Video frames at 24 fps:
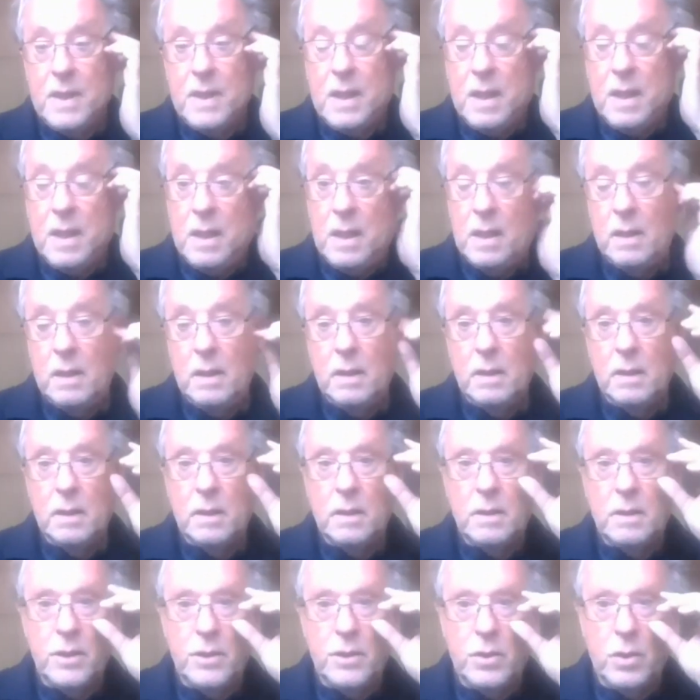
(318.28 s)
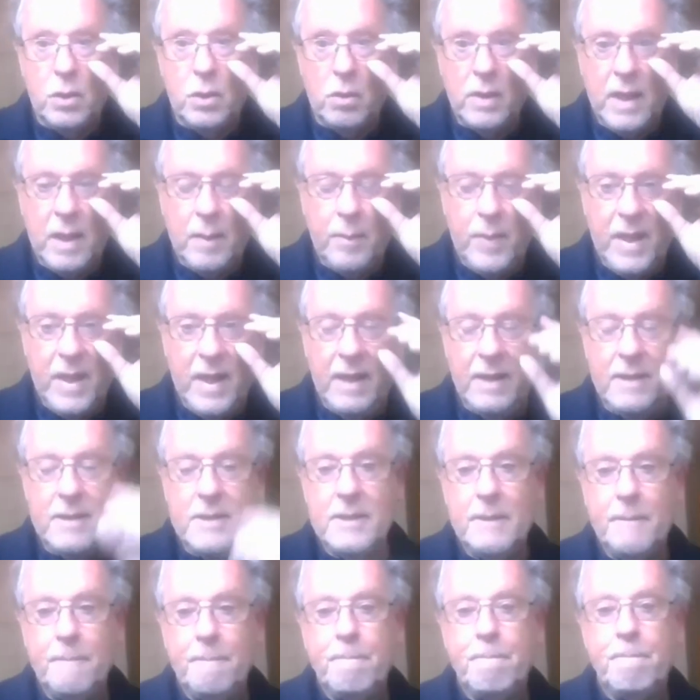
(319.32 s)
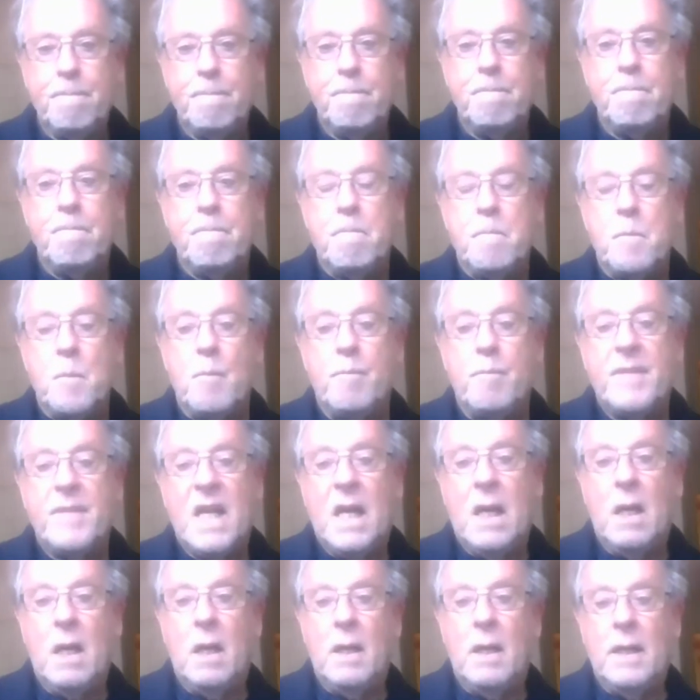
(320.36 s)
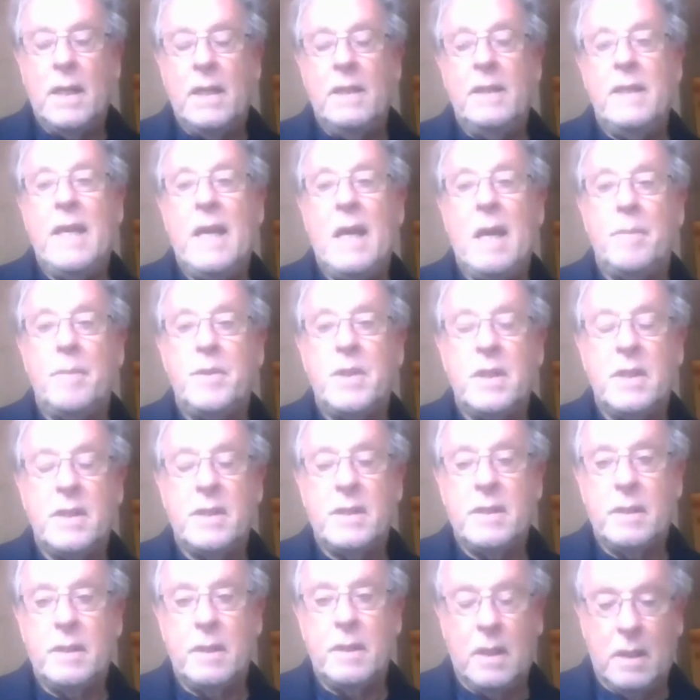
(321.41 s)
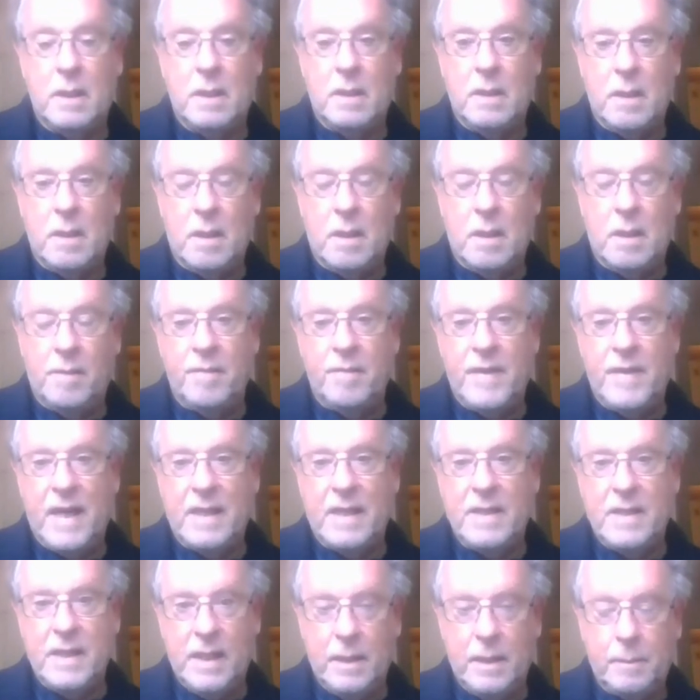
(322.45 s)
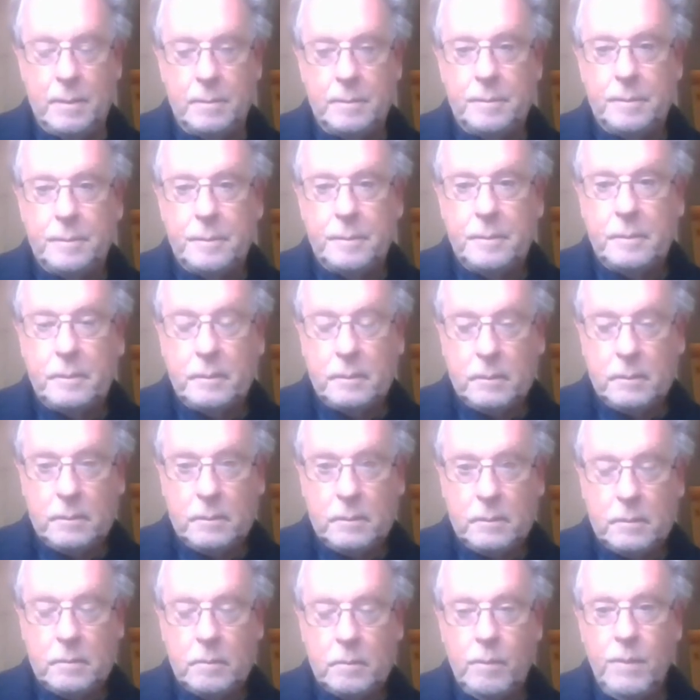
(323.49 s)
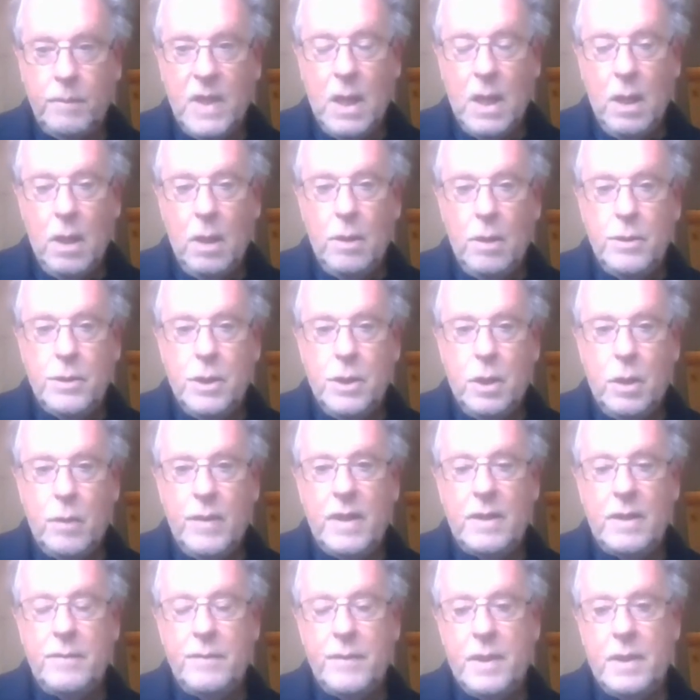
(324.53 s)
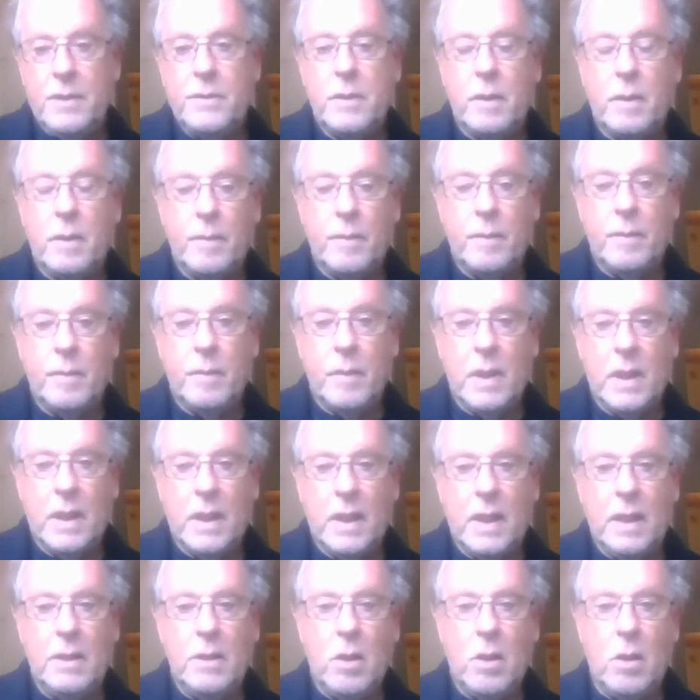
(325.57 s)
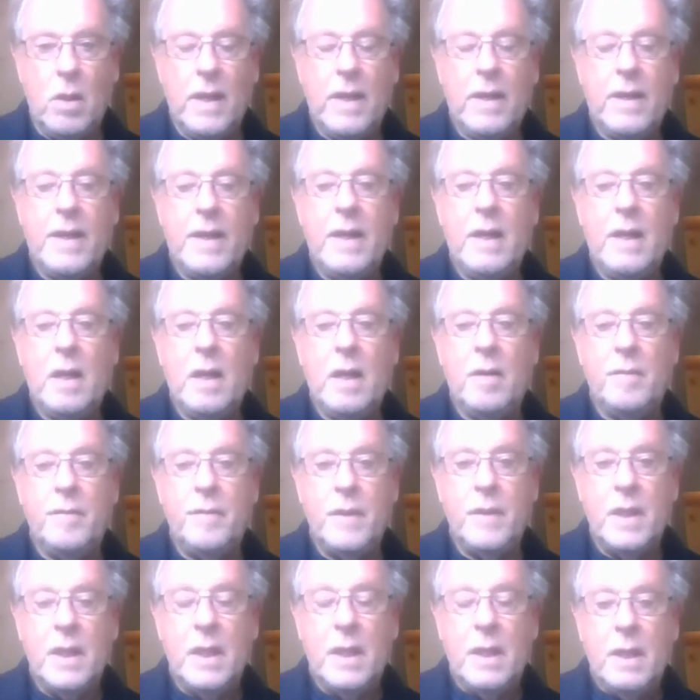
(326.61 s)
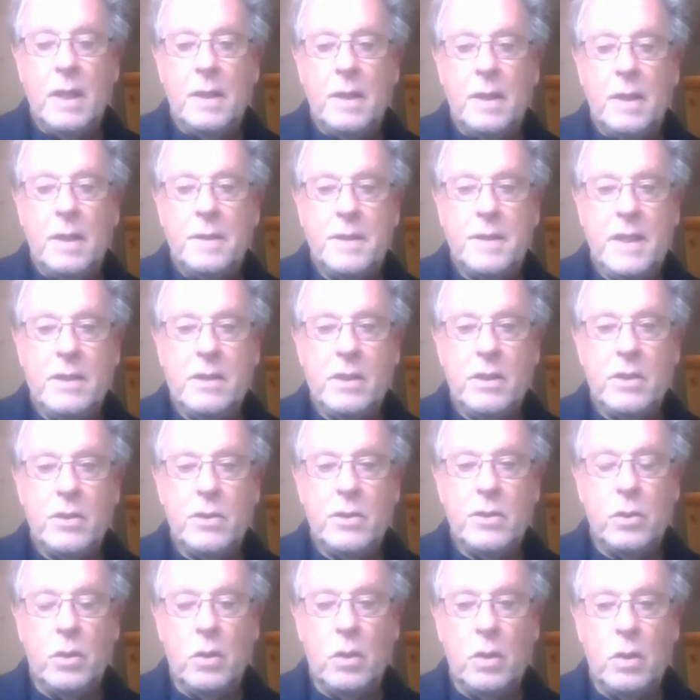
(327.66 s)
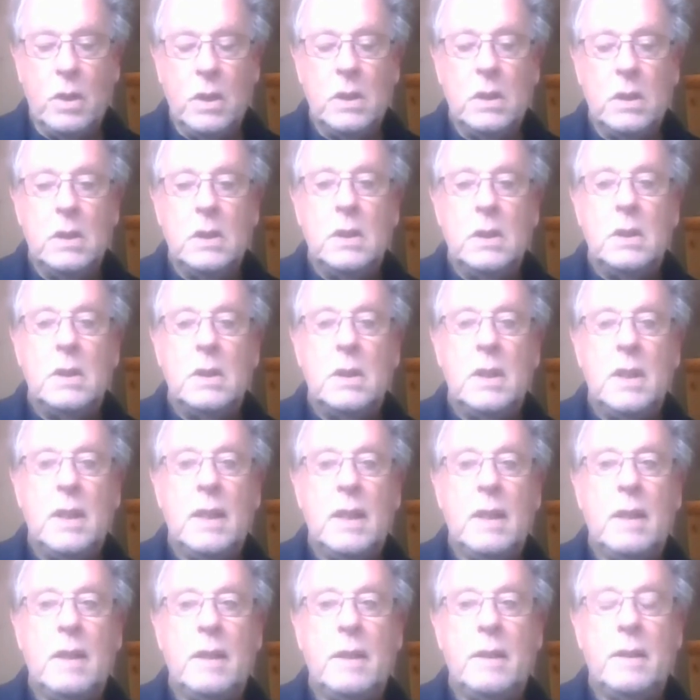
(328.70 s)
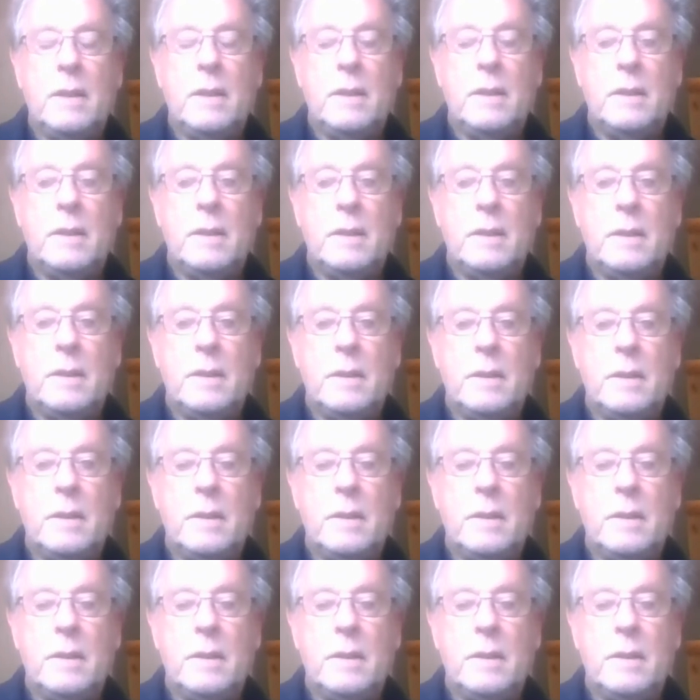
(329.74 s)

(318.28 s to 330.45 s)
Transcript: uh, control campaigns uh, in the absence uh, of a vaccine. So there, there's in the whole area of disease control, uh,